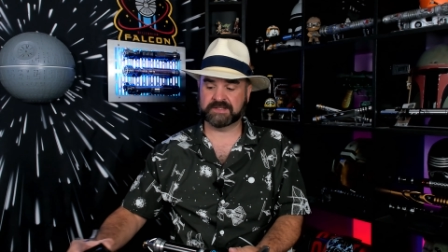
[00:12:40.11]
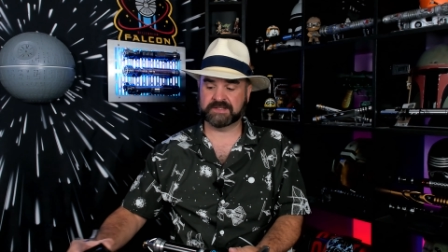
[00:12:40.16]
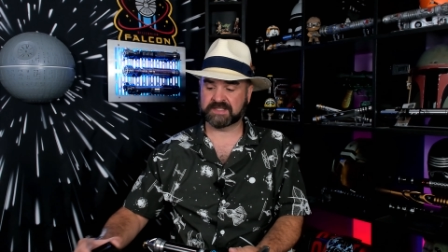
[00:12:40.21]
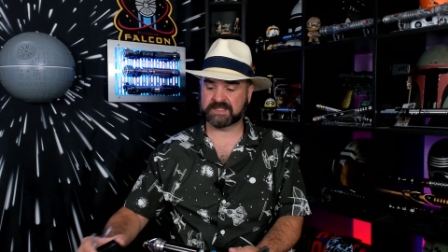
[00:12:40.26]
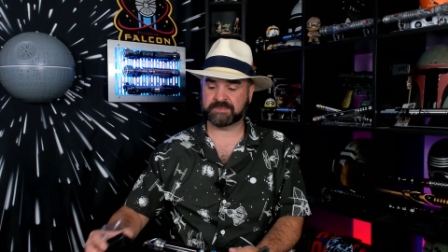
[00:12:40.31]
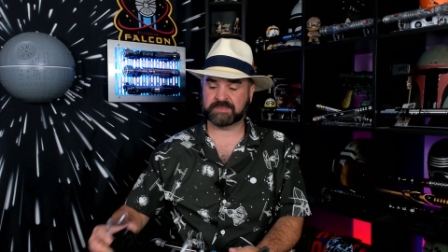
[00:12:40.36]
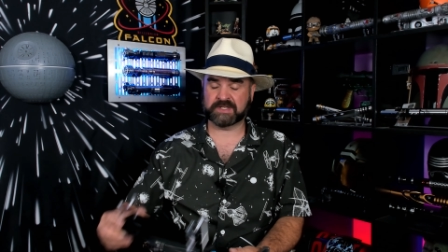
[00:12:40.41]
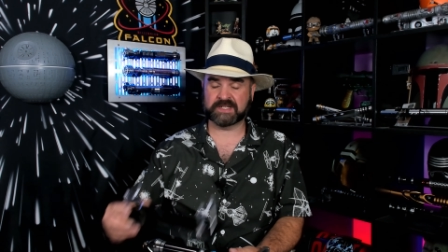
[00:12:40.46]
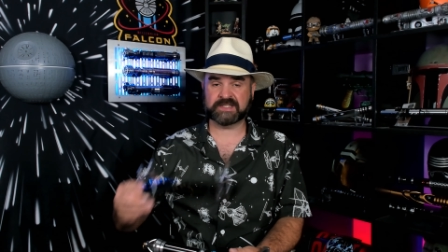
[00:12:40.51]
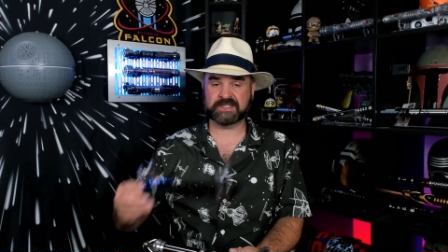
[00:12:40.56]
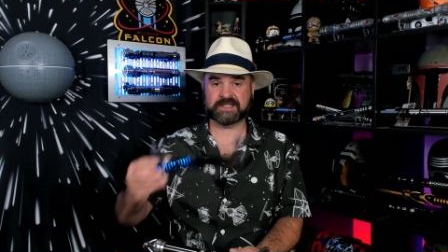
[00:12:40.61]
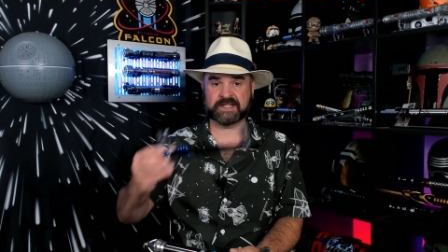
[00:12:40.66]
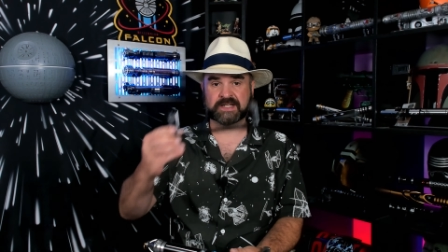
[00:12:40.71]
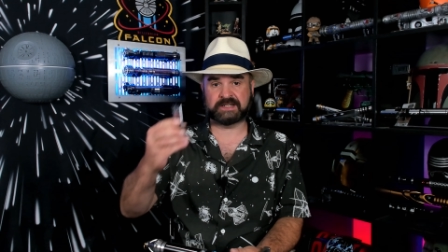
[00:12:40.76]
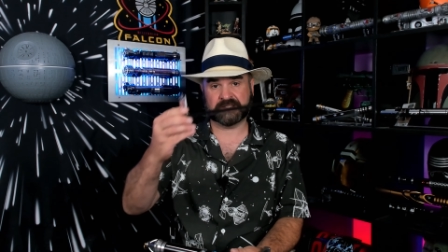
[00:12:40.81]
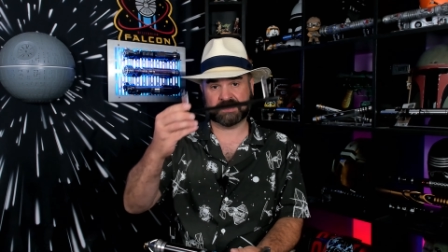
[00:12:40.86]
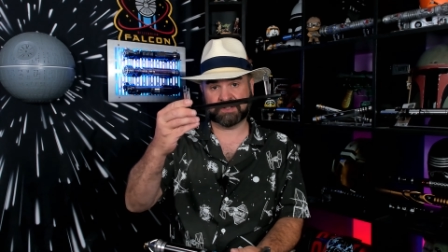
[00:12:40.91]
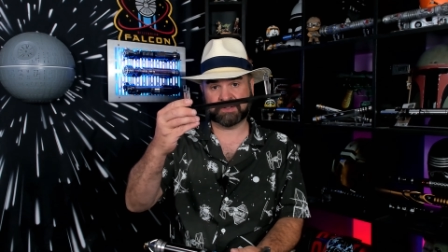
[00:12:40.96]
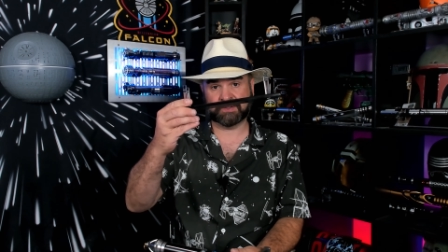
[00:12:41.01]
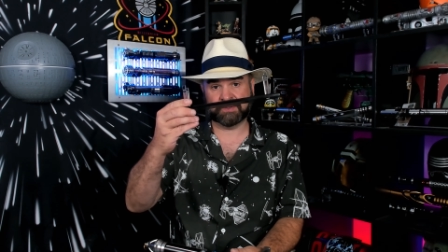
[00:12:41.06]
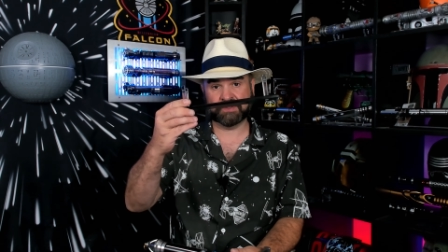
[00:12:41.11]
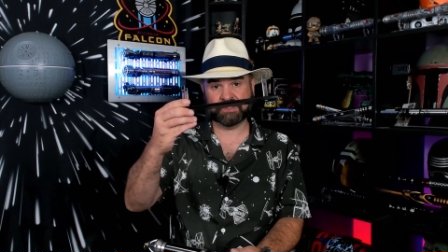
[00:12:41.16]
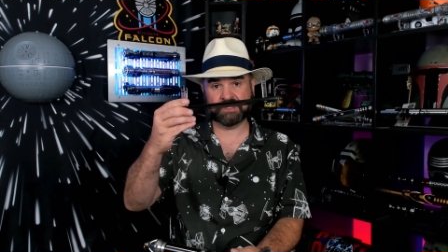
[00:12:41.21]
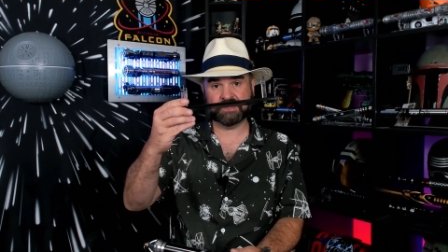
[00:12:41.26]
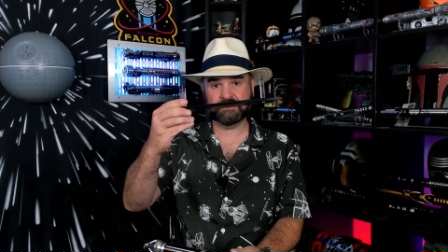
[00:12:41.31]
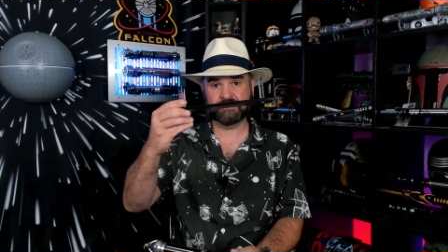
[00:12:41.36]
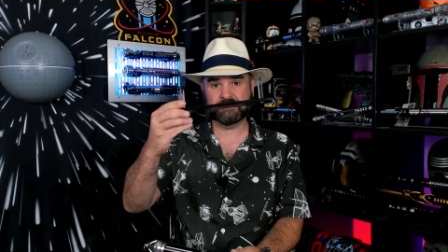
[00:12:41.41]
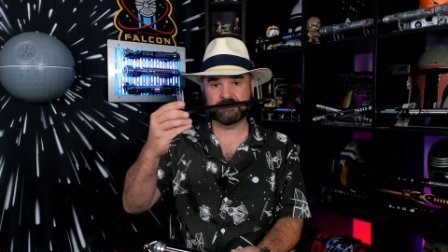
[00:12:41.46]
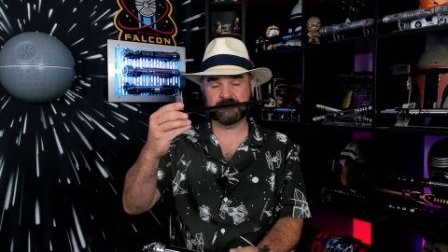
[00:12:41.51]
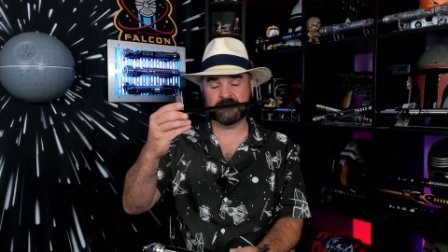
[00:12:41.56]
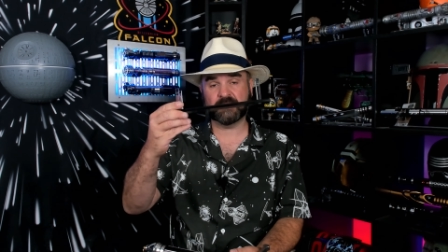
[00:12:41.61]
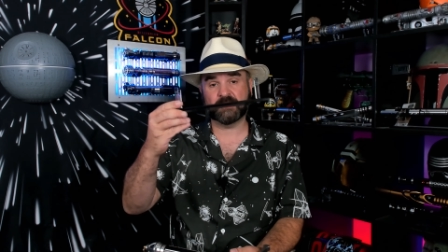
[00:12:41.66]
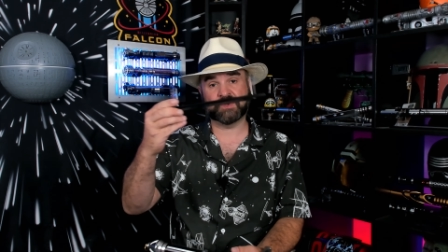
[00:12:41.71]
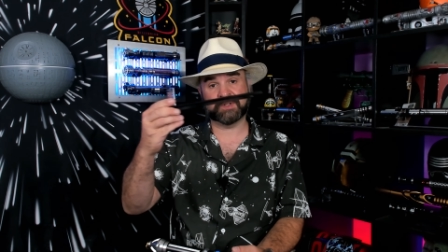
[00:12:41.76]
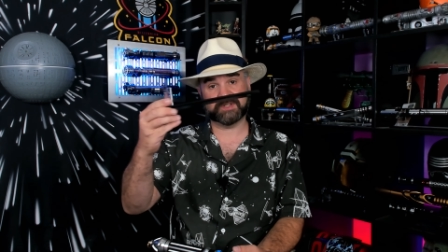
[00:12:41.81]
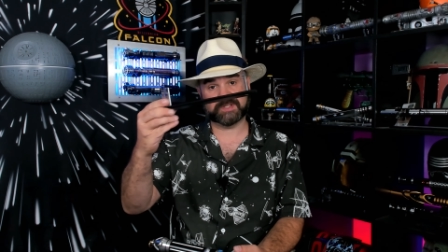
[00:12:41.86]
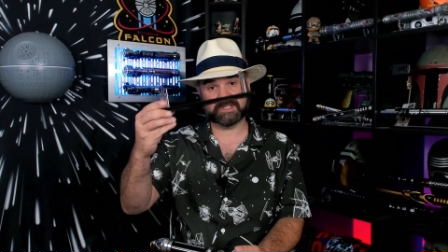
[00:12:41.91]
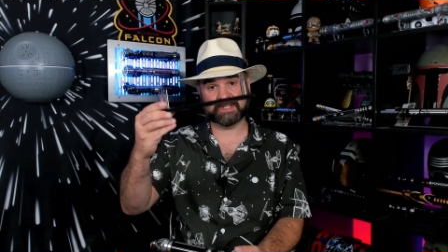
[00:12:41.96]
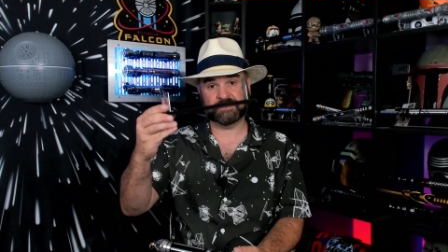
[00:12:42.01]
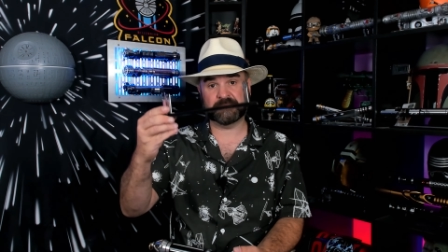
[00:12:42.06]
display stand included
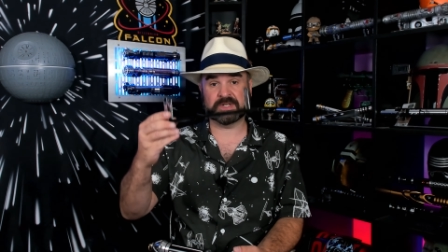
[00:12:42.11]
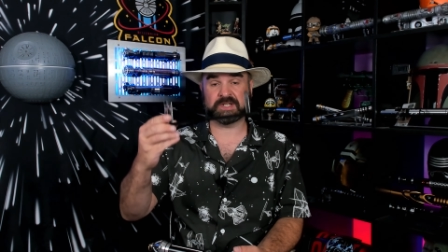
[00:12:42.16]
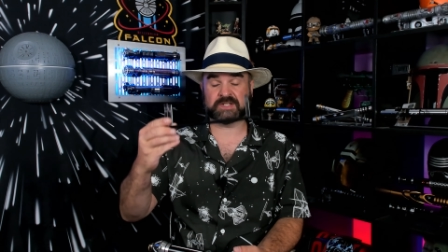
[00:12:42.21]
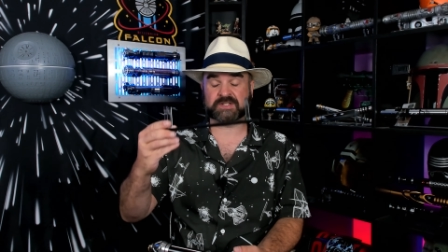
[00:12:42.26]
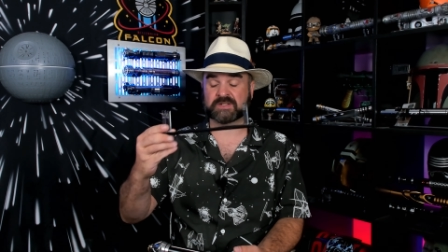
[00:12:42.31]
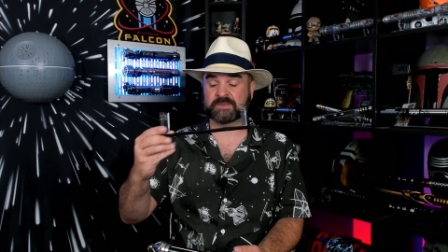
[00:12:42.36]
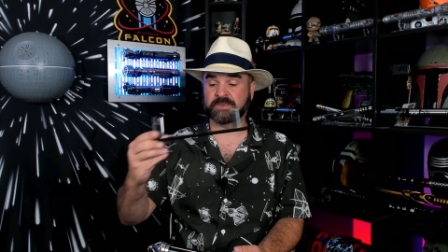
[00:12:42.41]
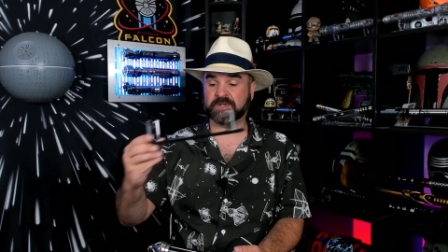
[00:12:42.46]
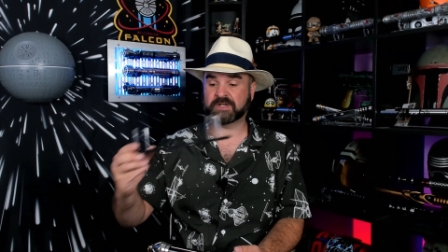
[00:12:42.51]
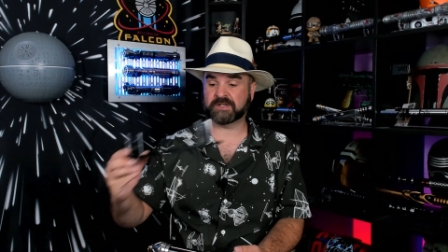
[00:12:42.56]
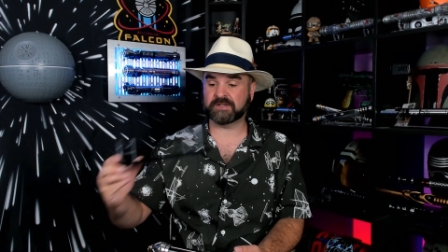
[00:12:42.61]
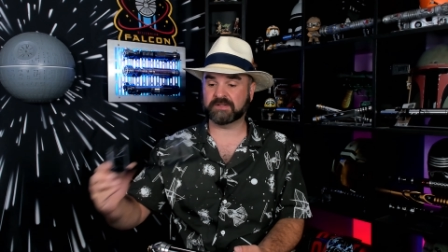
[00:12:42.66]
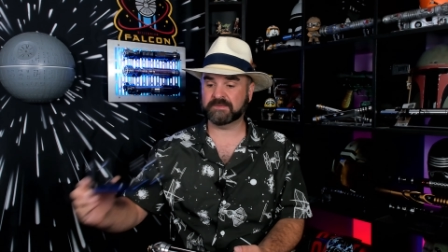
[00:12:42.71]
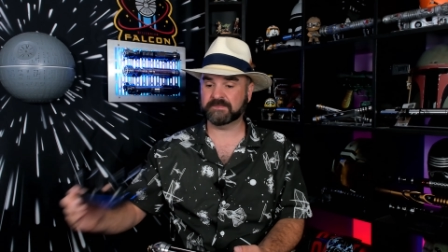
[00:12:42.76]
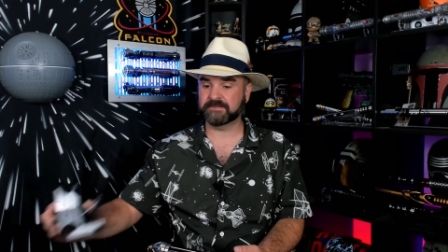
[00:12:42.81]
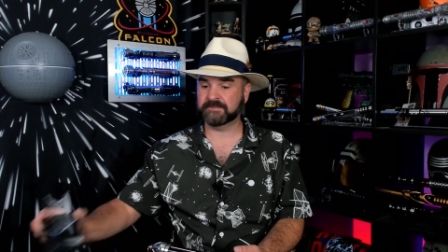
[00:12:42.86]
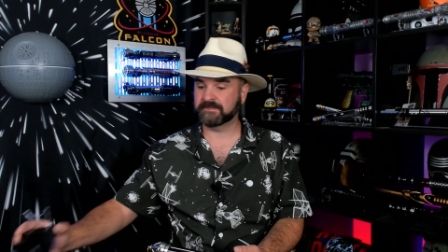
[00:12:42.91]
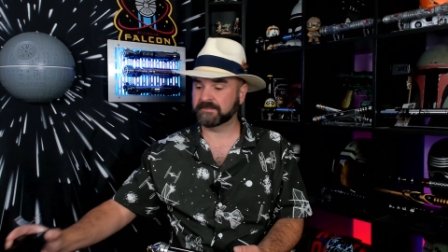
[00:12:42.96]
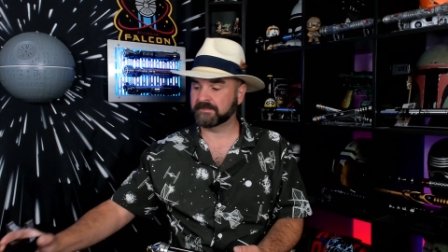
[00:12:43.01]
with the Pixel model.